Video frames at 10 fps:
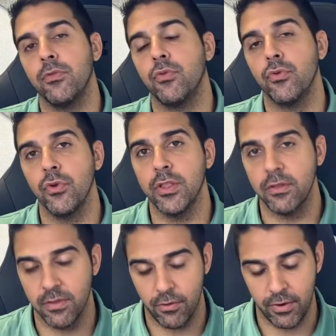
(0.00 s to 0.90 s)
to do
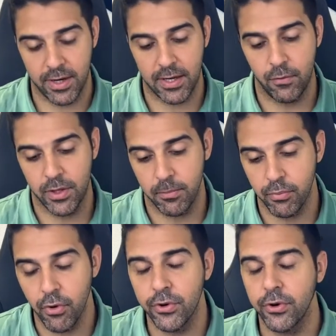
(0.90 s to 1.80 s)
it directly with a
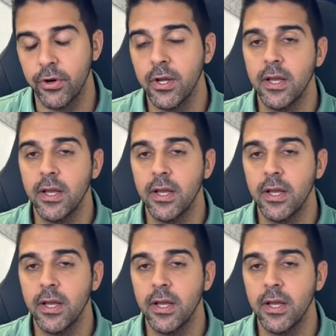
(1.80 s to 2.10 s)
broker